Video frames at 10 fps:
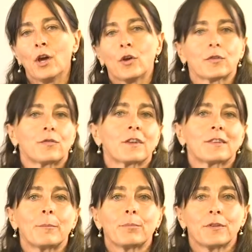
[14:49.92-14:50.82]
So for
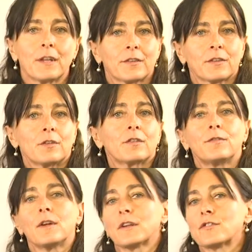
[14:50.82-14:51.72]
example, there's
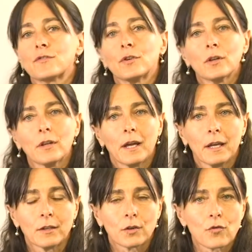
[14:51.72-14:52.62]
resveratrol
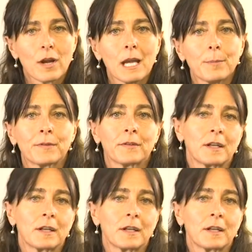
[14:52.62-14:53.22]
in grapes,